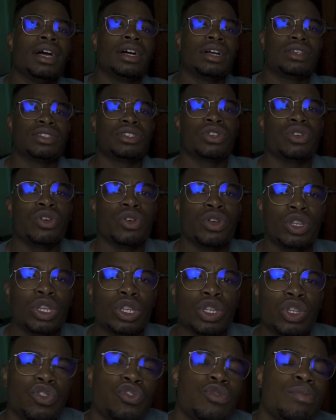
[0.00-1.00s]
How's it going
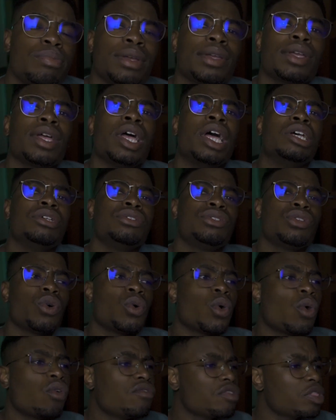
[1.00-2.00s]
YouTube?
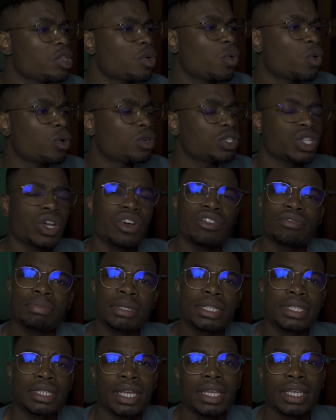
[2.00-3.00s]
So over the course of
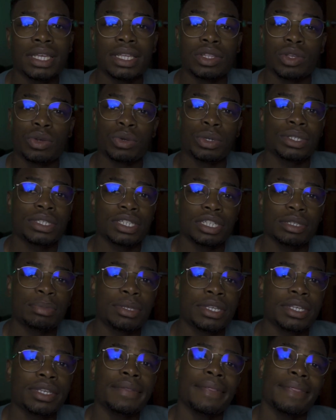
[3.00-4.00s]
me taking the
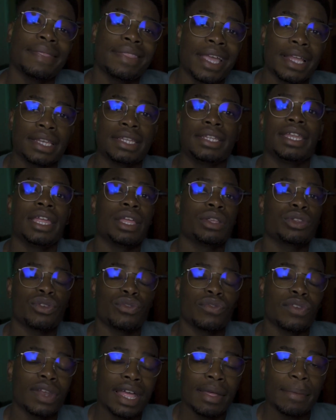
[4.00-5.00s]
OSCP, 90 days
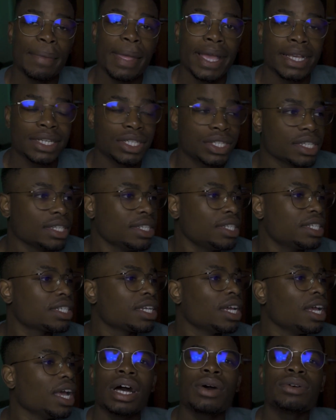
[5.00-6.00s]
of lab access,
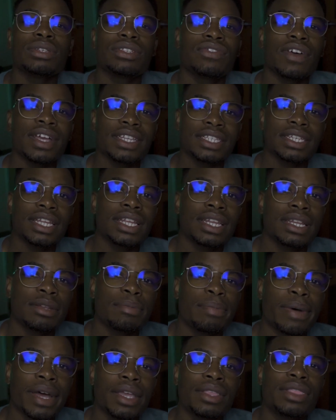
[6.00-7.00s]
I was
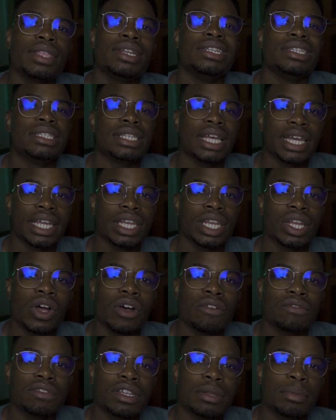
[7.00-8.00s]
fascinated by the design
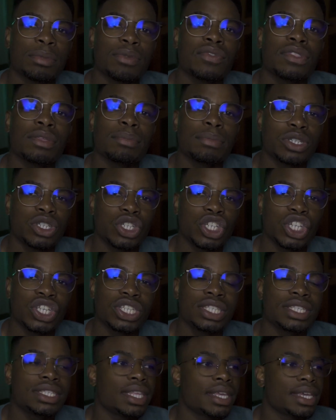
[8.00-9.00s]
of some of the
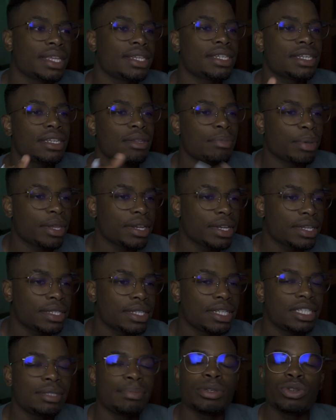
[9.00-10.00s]
machines, the
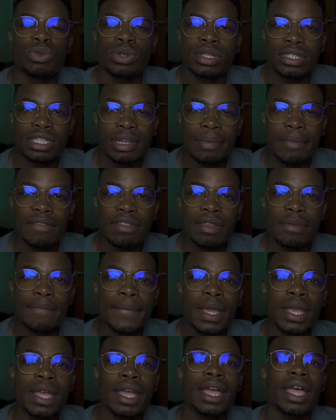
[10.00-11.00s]
interdependencies between some of
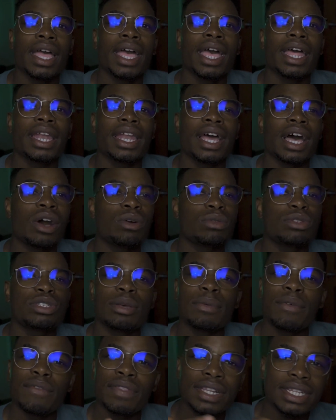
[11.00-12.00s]
them, and how
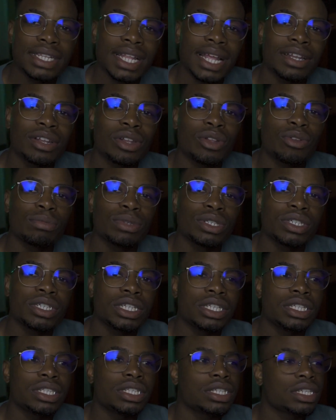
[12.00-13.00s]
some of the standalone
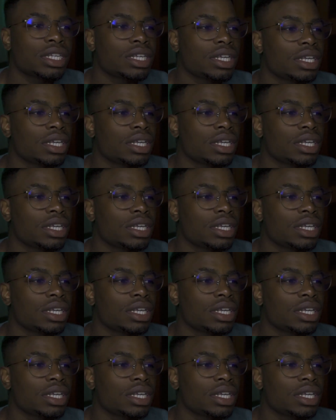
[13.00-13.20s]
machines